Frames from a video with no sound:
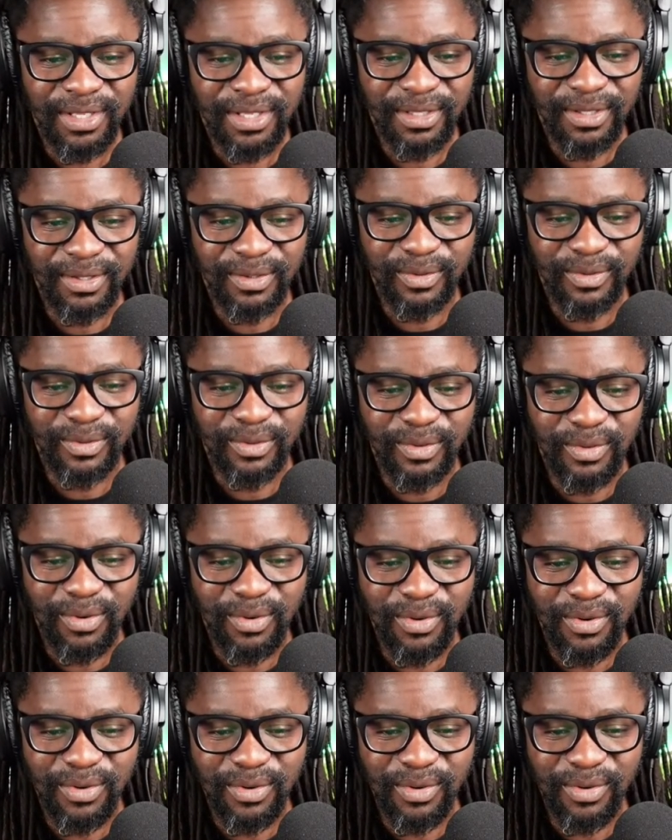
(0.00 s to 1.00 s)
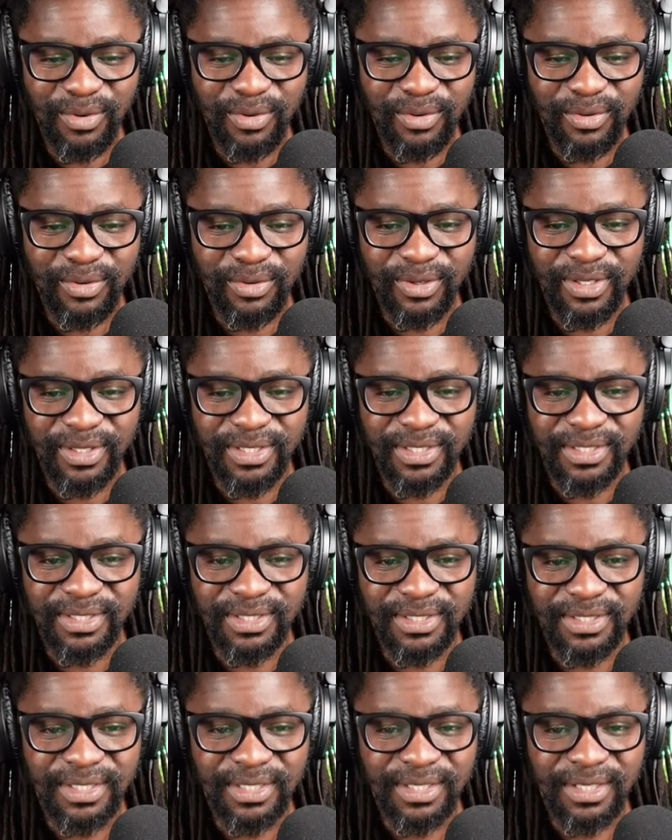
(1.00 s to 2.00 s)
You know, Congo
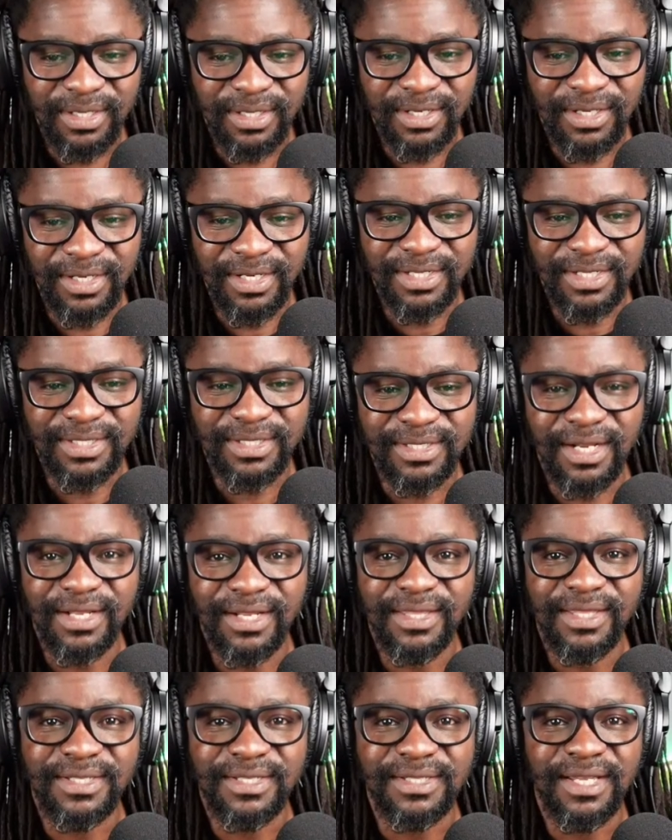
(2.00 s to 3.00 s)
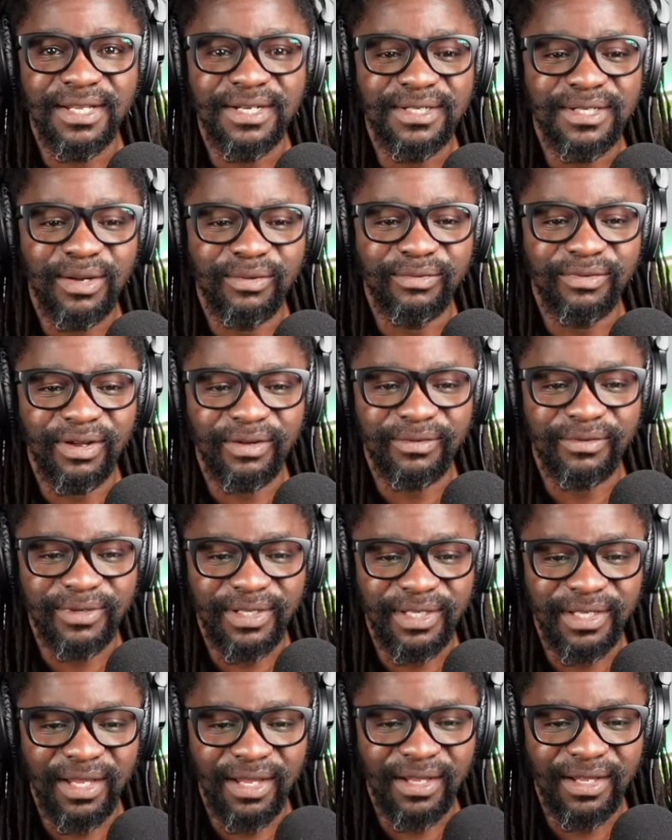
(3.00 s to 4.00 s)
is literally the center of
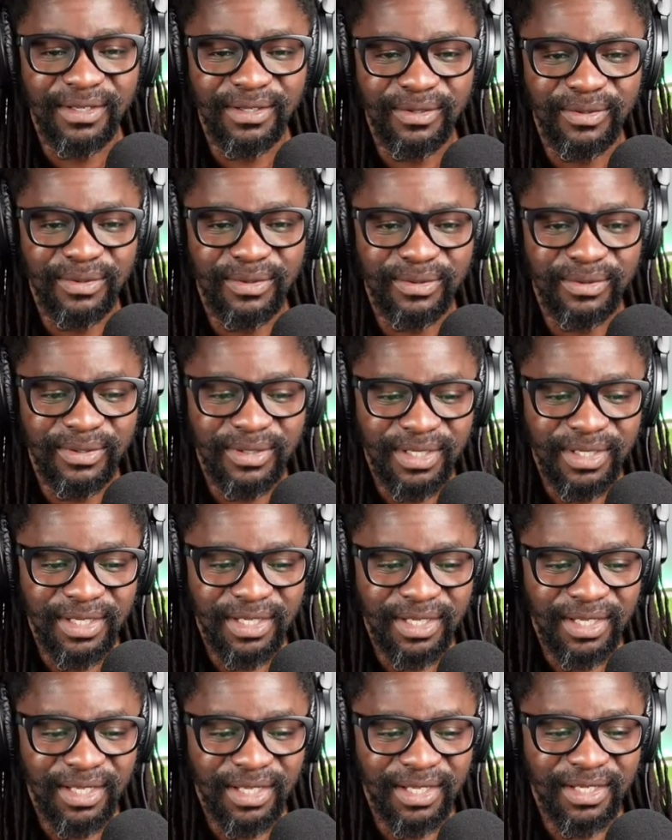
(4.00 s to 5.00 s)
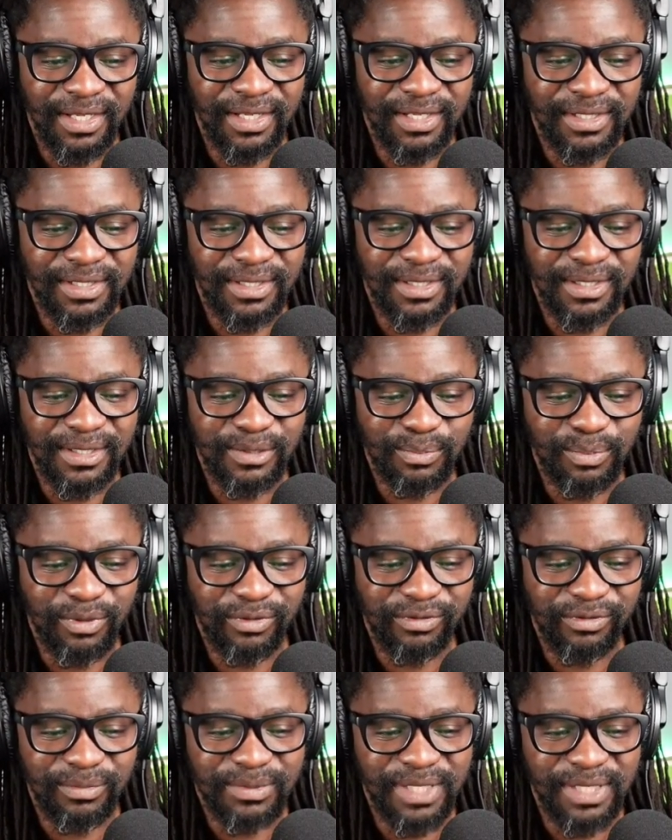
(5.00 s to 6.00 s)
Africa, you know, and this
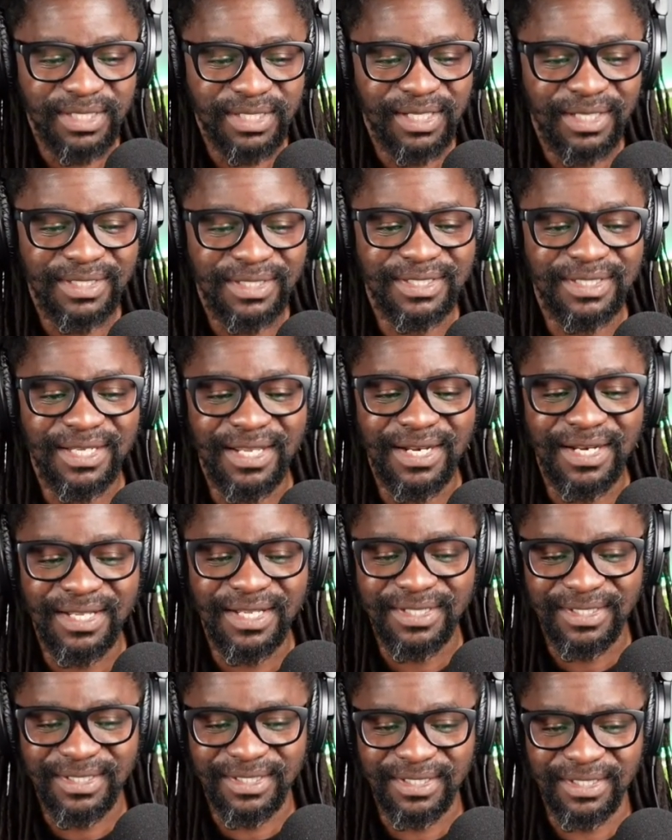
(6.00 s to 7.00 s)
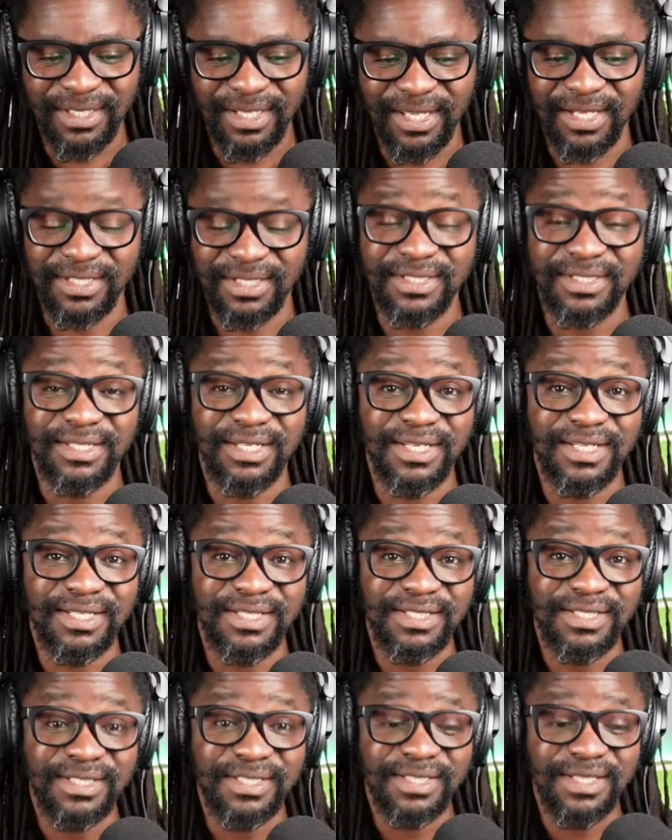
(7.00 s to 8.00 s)
proverb says that jealousy can
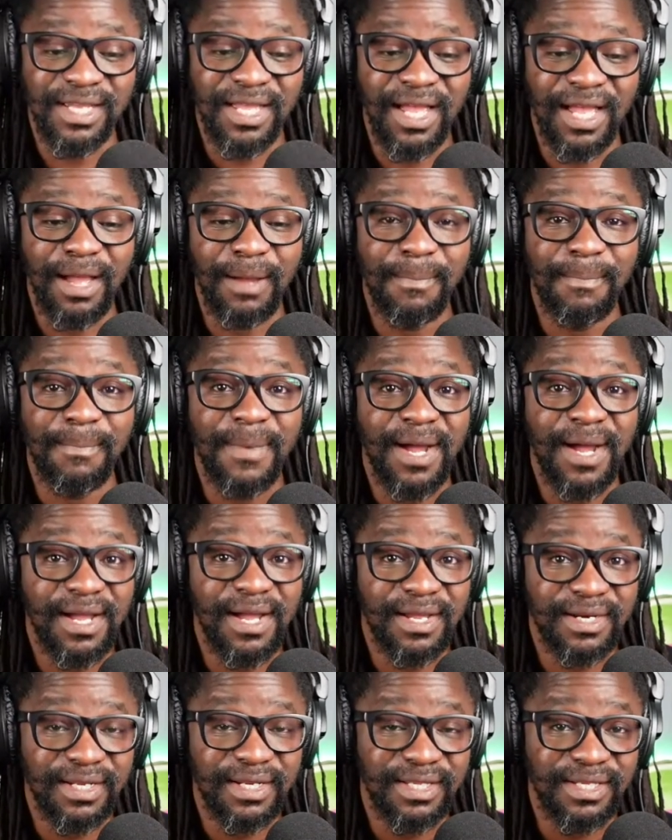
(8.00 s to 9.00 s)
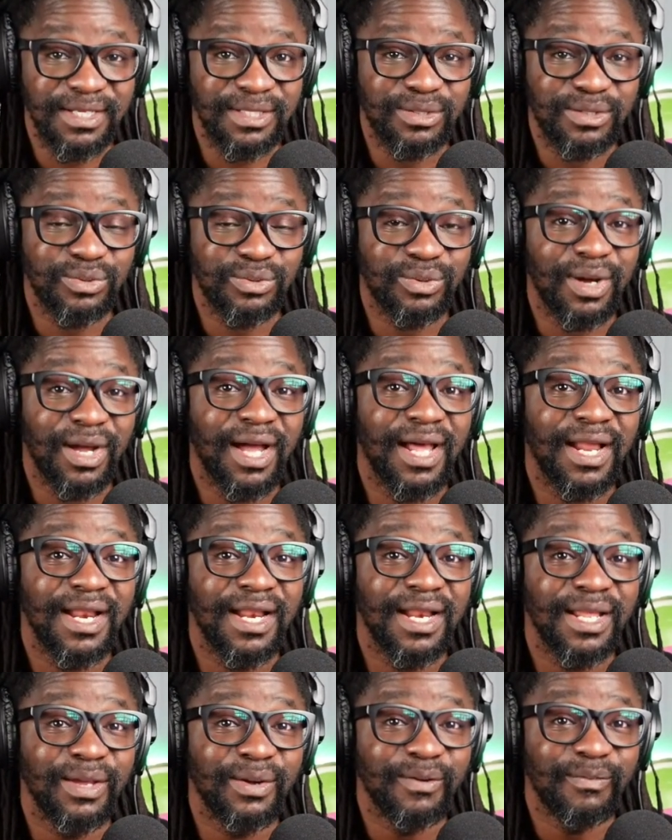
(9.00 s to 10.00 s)
change a man into a
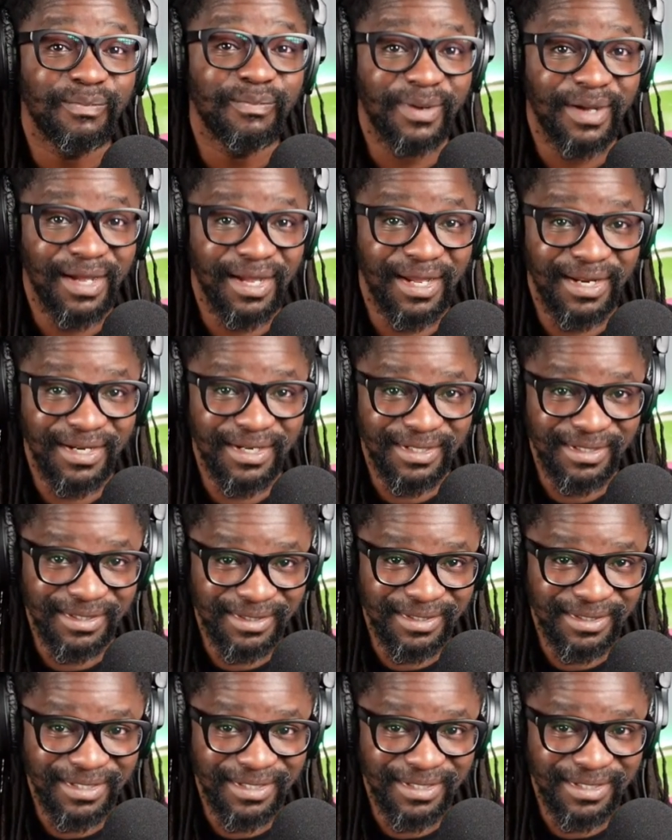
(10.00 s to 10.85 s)
leopard.